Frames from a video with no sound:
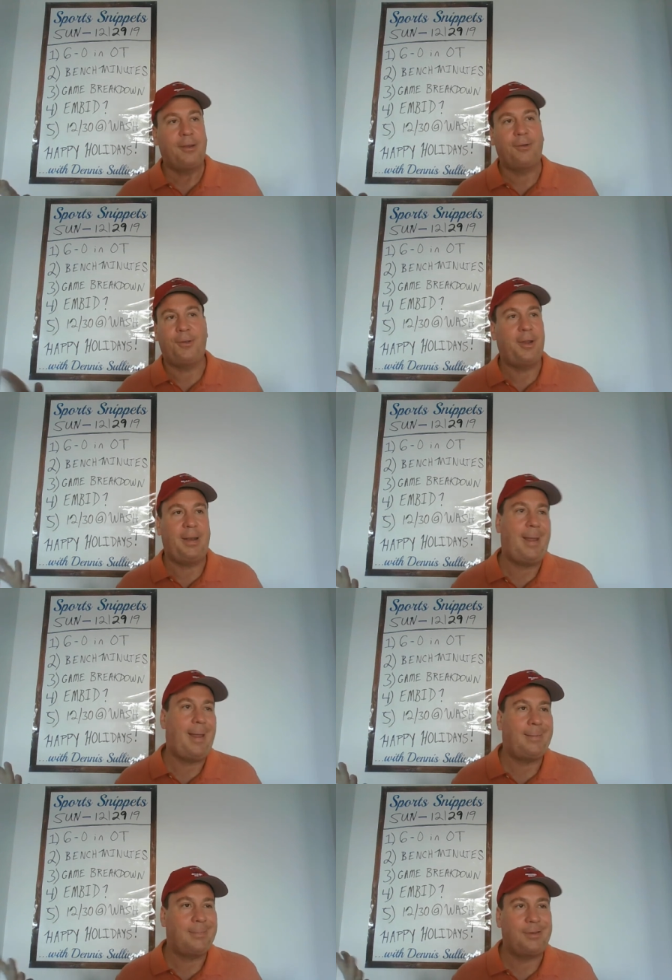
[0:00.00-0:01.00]
You're looking
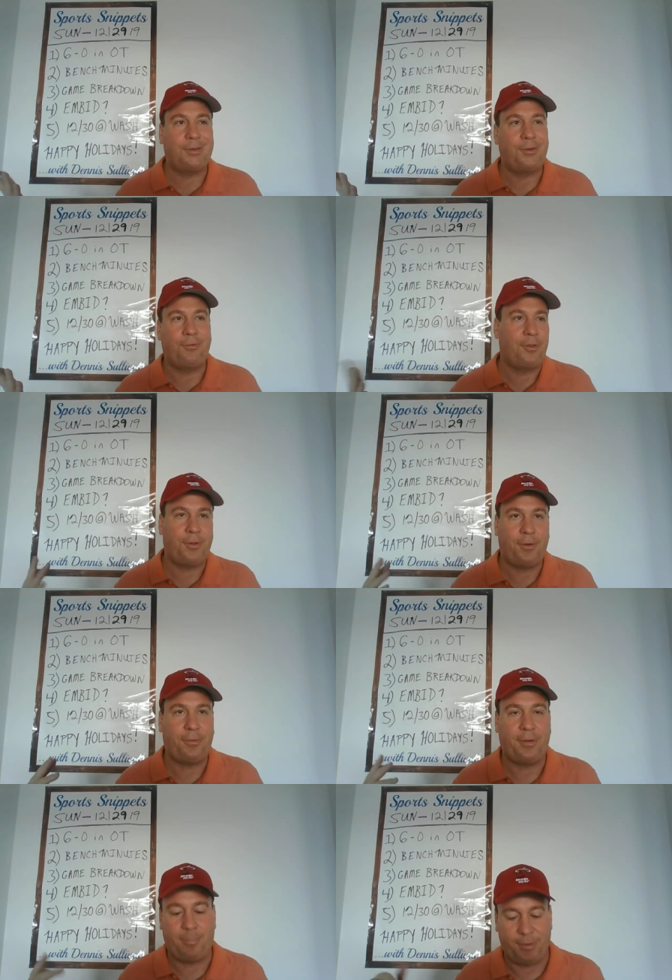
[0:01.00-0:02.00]
at just over
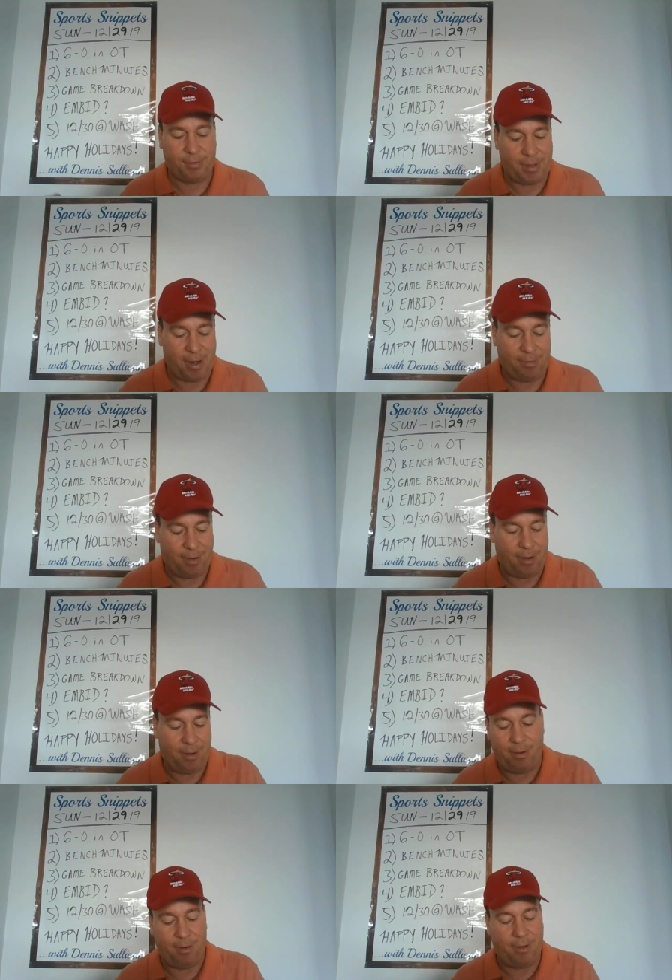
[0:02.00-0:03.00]
33%
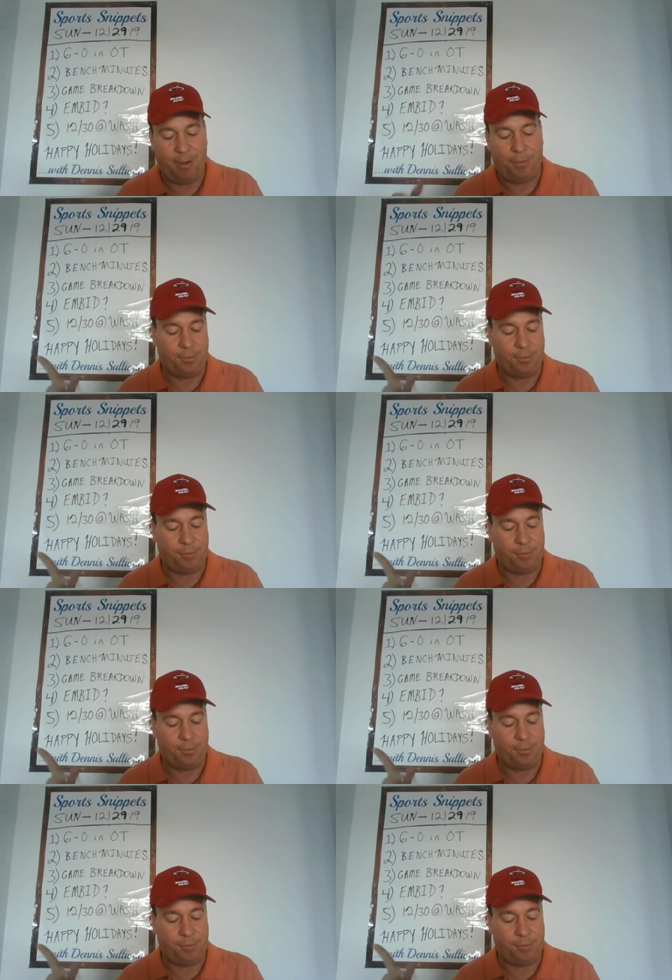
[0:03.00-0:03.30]
on